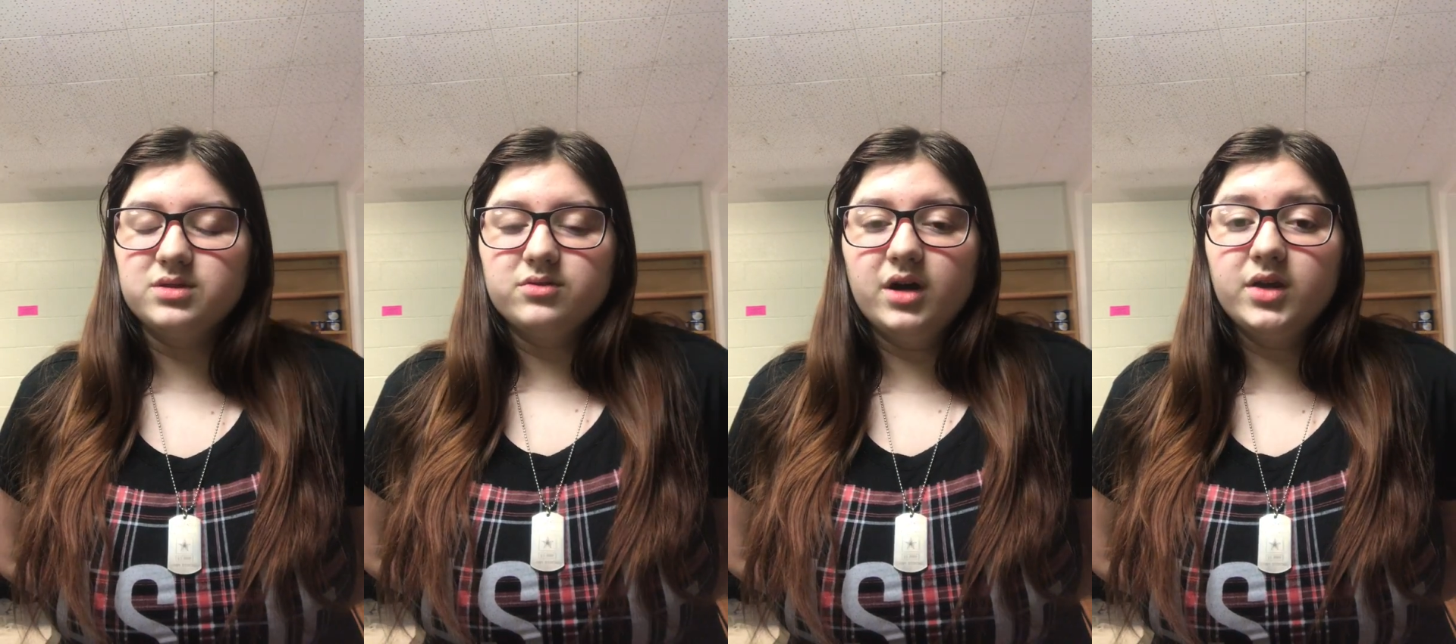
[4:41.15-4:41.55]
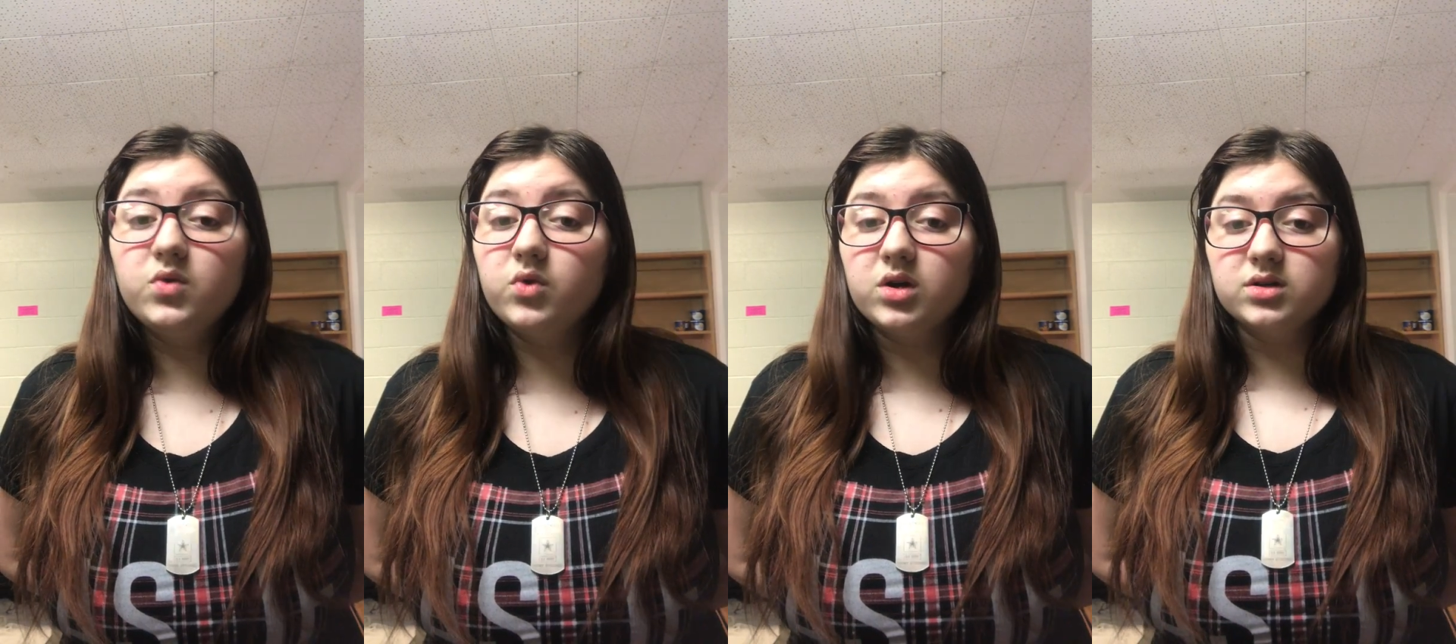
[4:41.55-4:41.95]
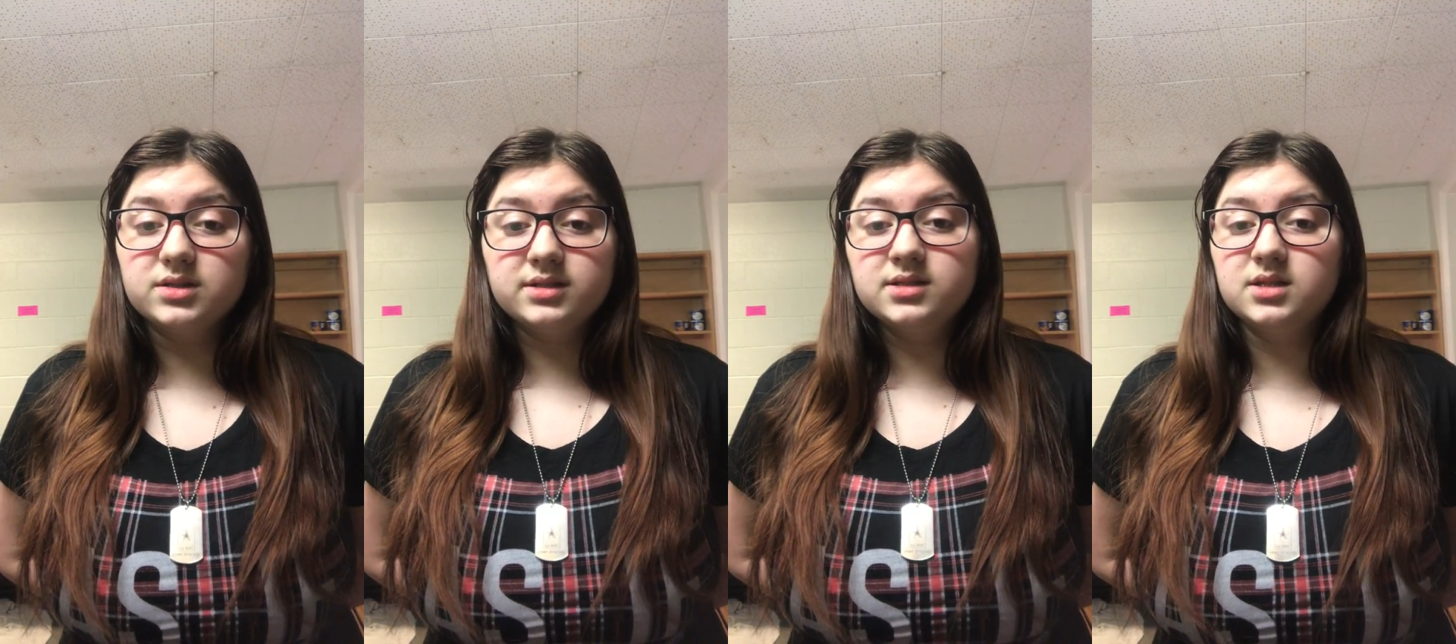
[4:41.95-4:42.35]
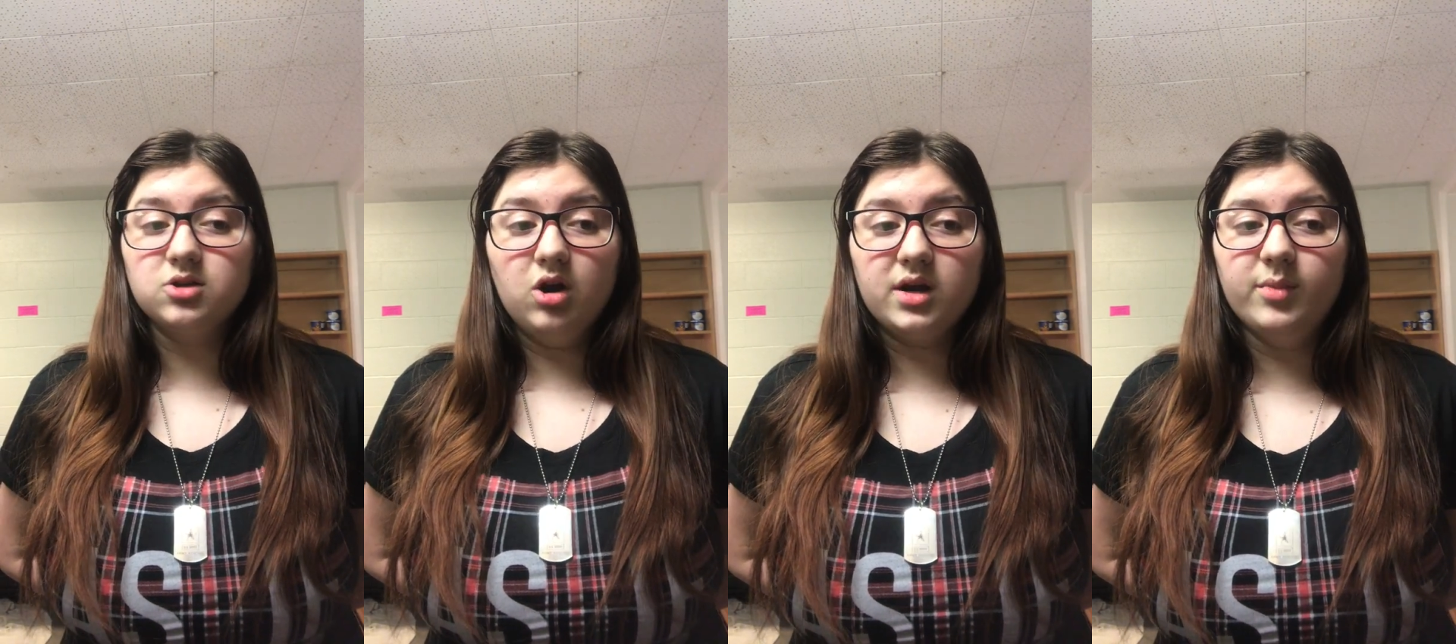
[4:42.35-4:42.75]
They're not yours to
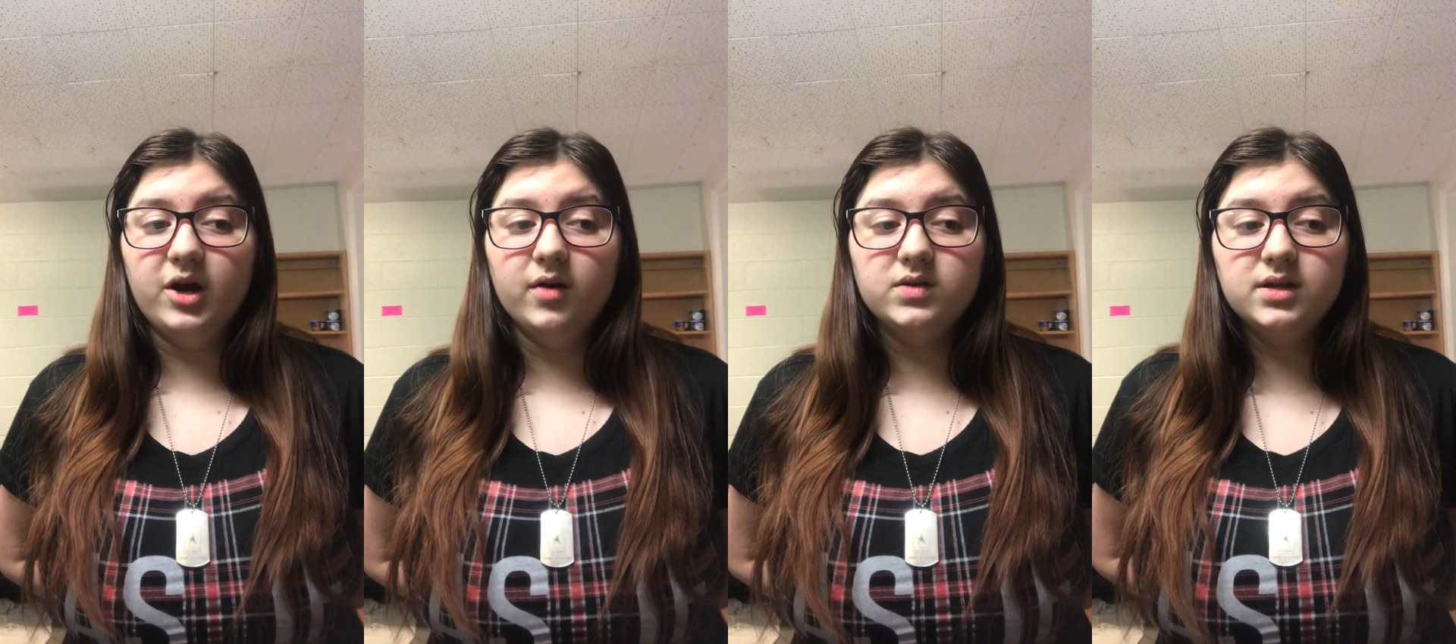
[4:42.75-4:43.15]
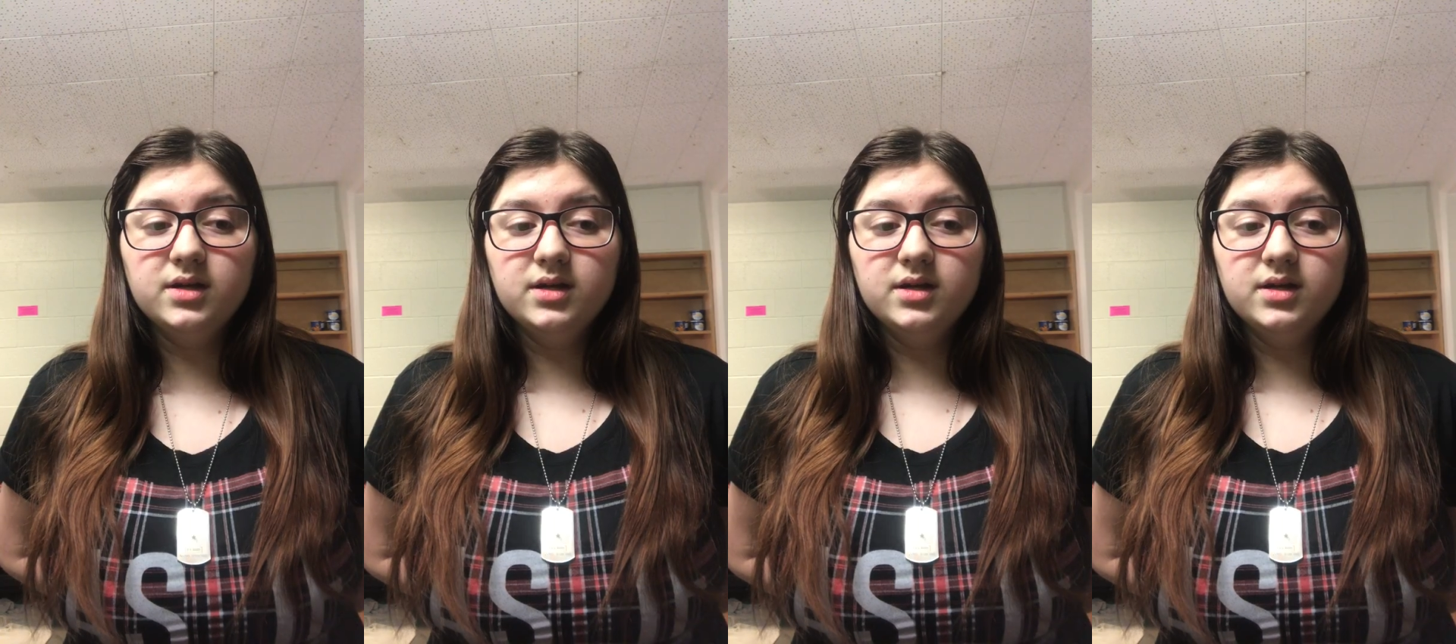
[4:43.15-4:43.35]
talk about.